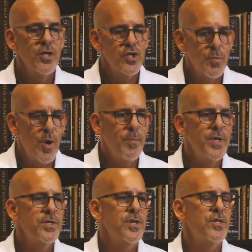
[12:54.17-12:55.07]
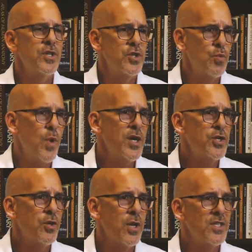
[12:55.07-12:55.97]
Small businesses,
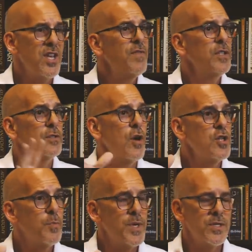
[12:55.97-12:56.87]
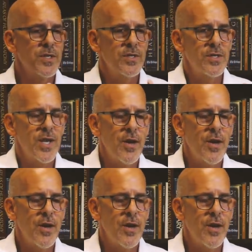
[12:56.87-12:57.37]
restaurants, even large businesses.